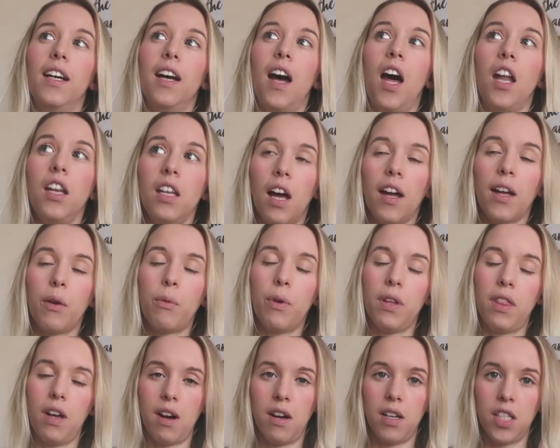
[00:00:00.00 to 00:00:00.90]
unlike
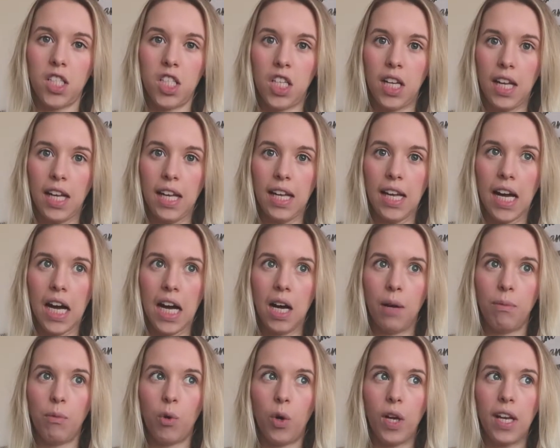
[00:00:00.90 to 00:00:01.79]
with Archie,
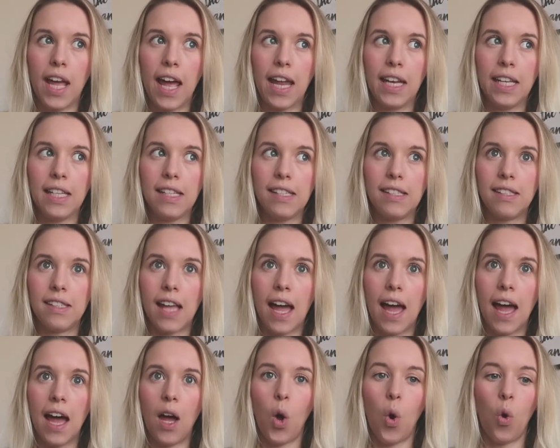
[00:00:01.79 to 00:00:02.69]
I'm not in any
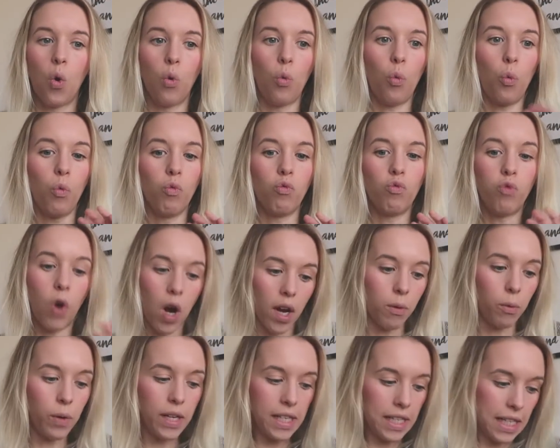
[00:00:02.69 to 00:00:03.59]
set,
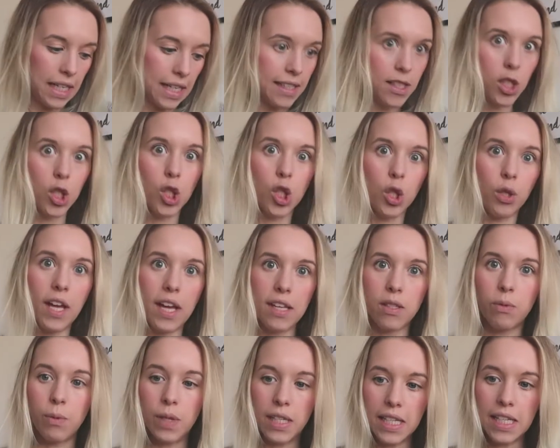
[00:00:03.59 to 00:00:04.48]
right, we need to do
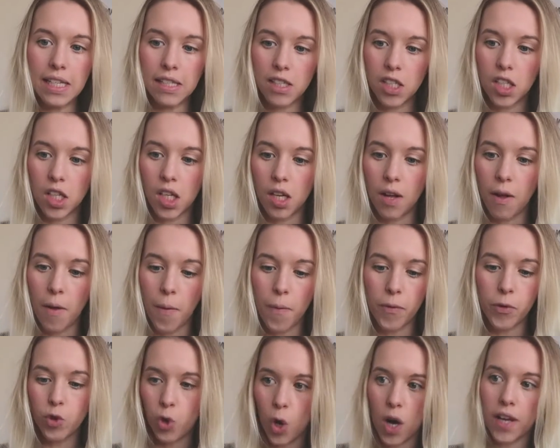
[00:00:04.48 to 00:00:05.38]
this, we need to
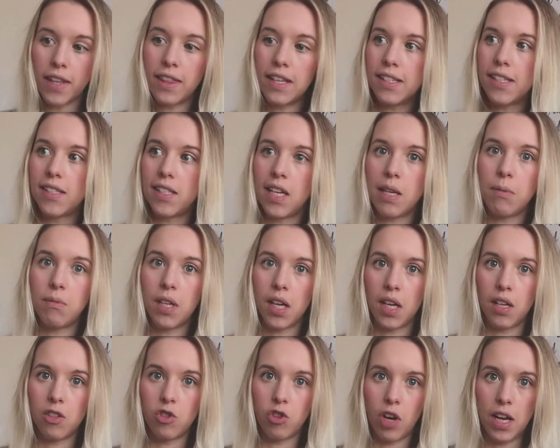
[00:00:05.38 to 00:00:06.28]
try this sleep
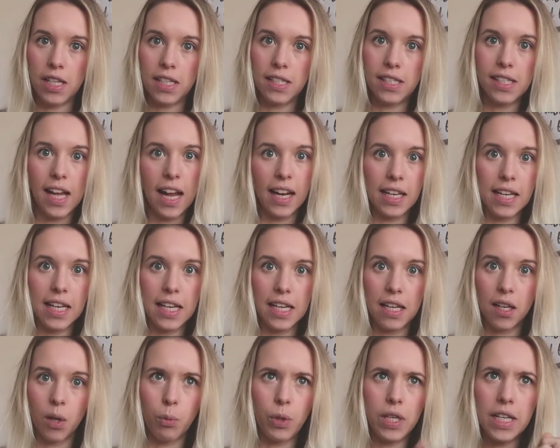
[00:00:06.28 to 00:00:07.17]
training
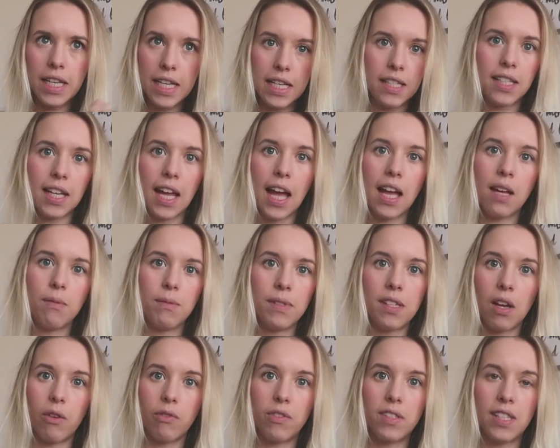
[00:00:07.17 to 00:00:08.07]
technique, and we need to get him
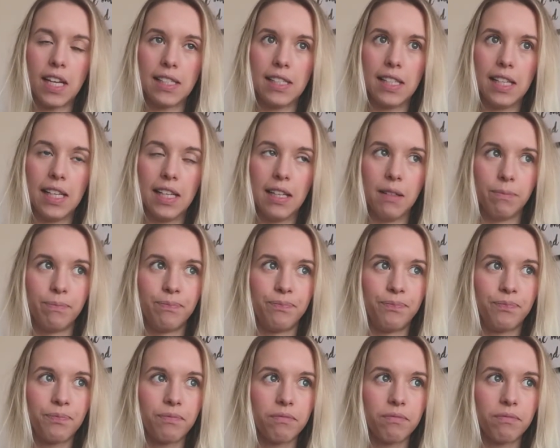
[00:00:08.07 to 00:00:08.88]
self-settling.